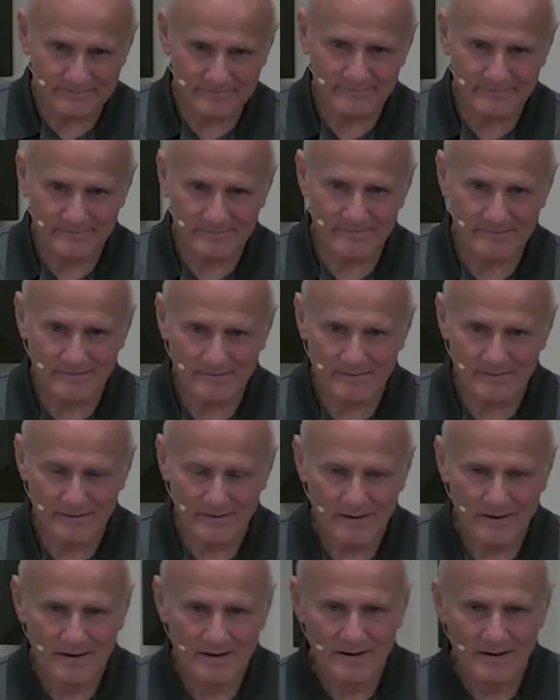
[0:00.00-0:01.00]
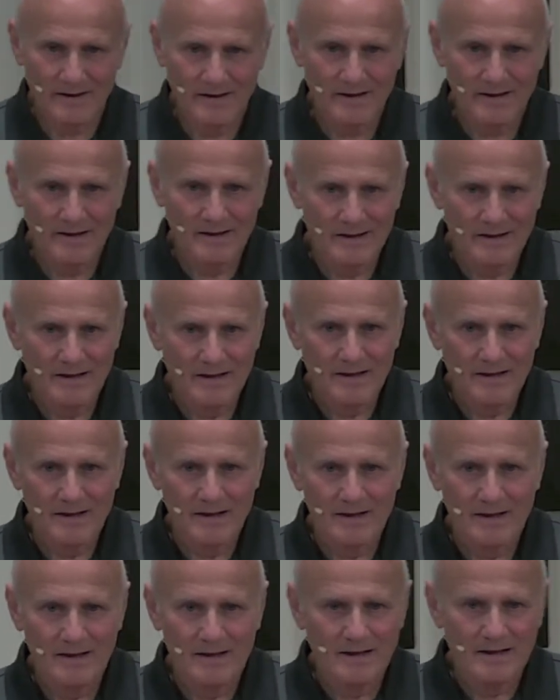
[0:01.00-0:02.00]

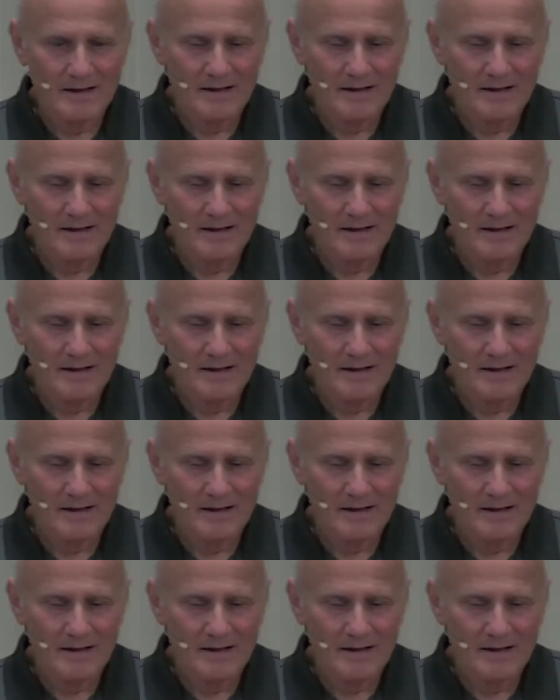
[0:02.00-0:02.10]
Nothing is said.